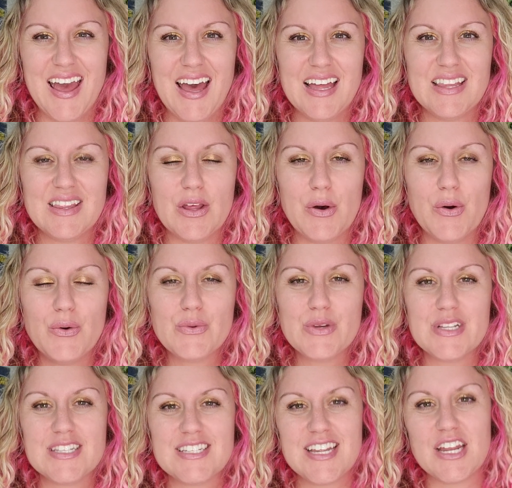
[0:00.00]
Hello,
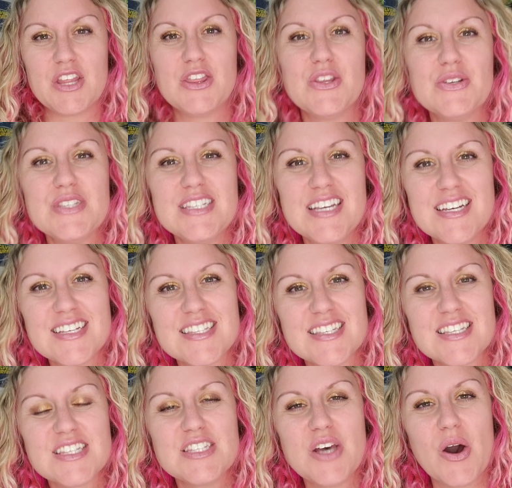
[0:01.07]
real estate
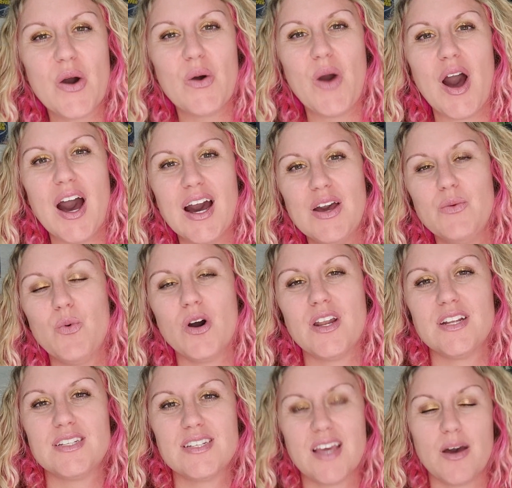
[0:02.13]
enthusiasts. So I
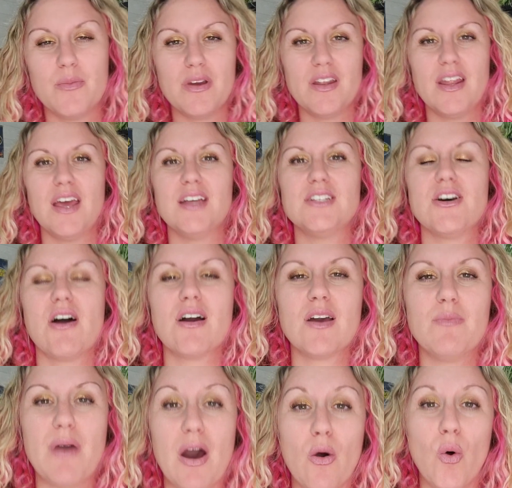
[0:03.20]
wanted to come in and talk
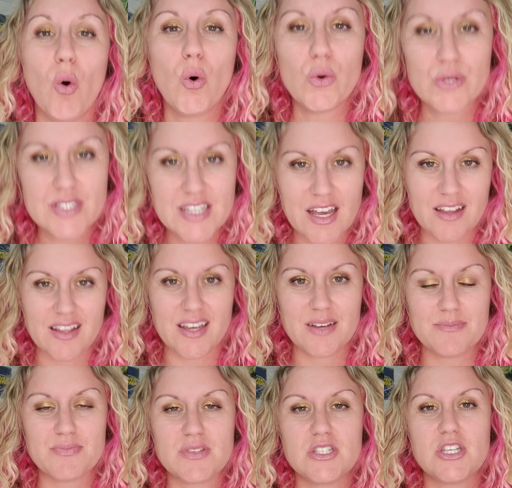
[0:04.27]
about
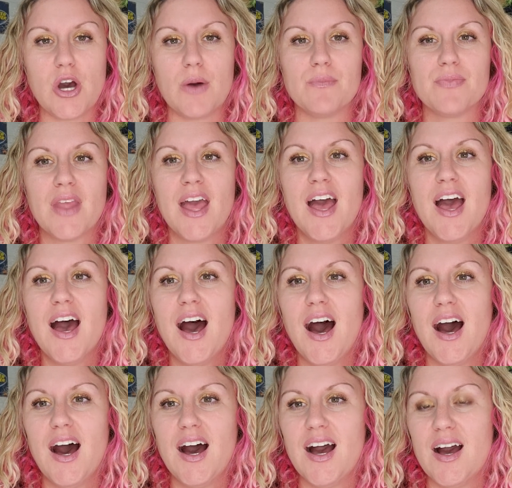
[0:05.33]
wholesaling.
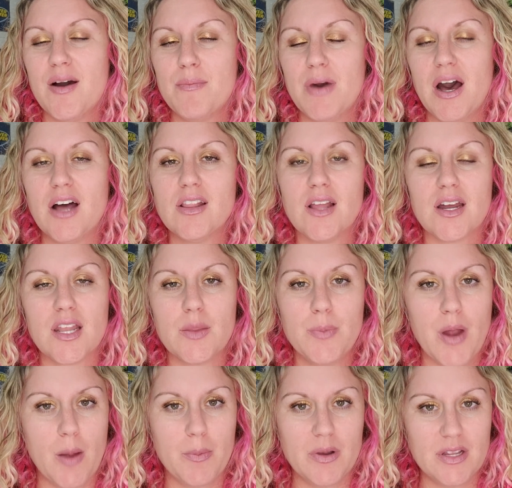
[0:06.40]
A lot of the
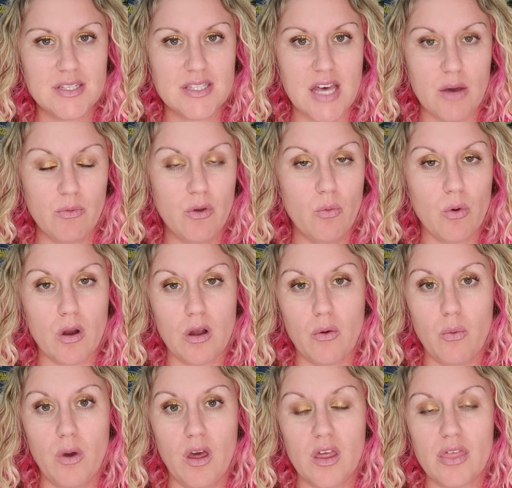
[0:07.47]
properties that we work
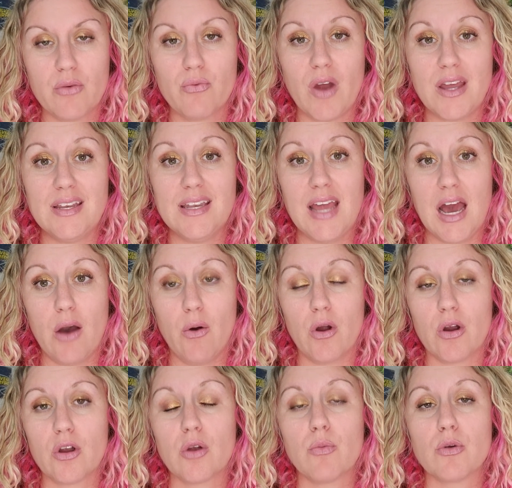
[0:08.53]
with right now
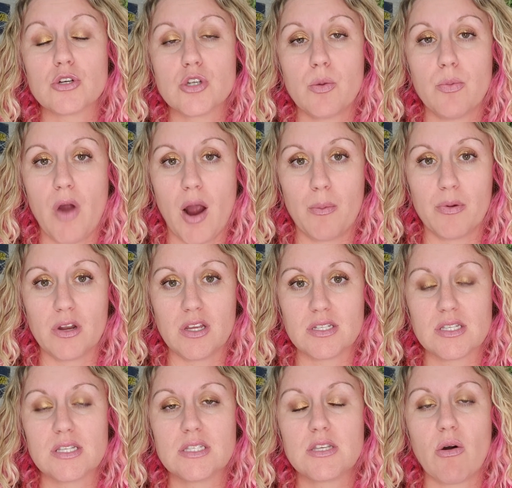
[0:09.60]
are commercial
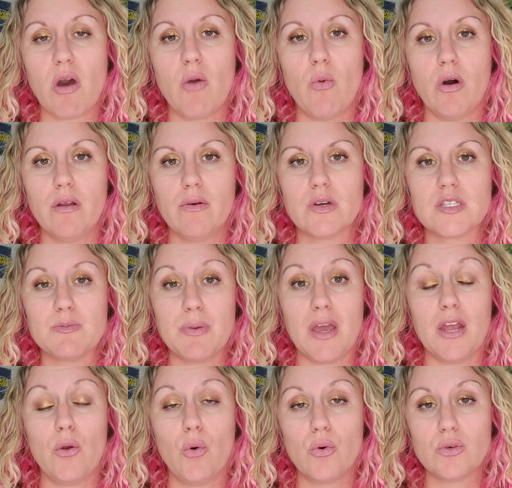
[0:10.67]
properties. And so I want to
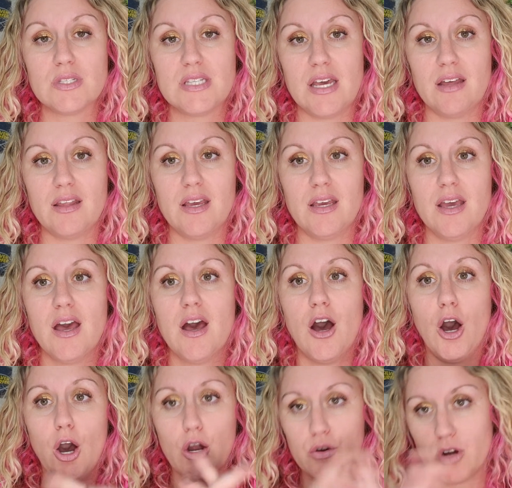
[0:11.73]
explain wholesaling
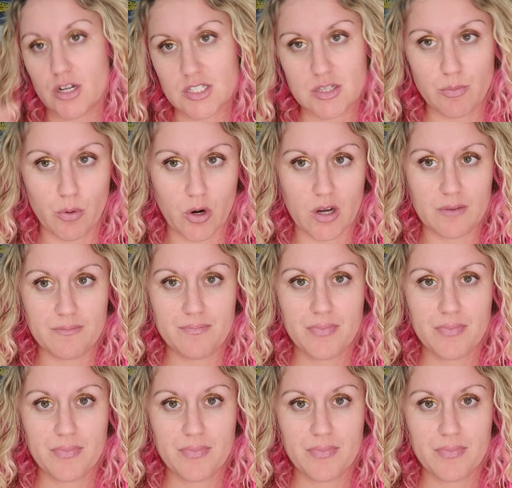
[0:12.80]
across the board